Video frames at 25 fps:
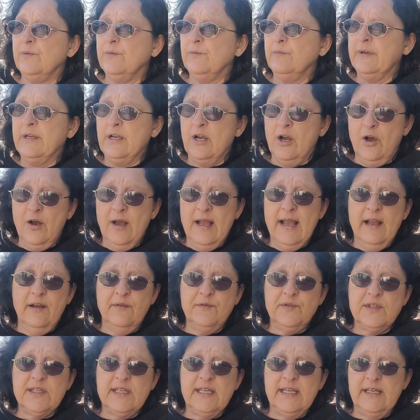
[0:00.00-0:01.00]
we all
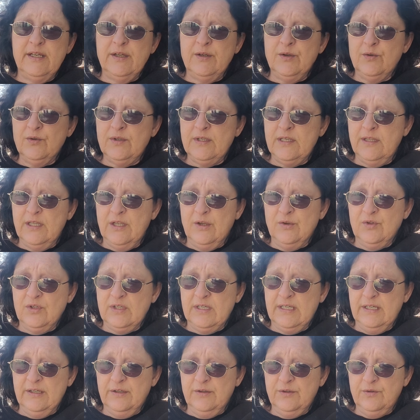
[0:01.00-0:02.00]
have skills, and those
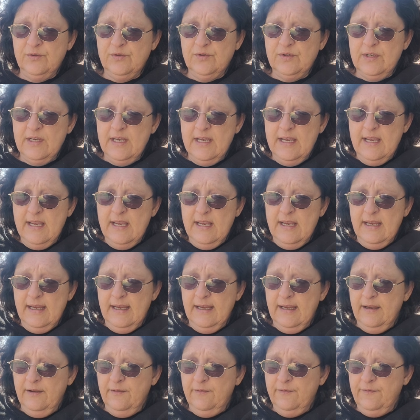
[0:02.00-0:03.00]
skills,
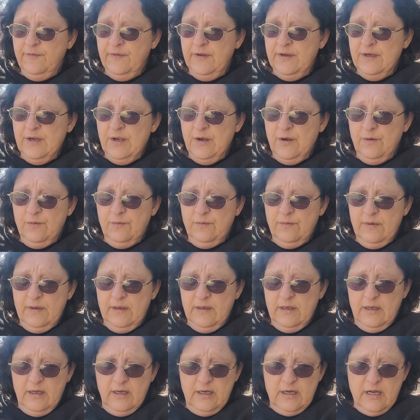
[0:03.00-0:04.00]
if, you know, a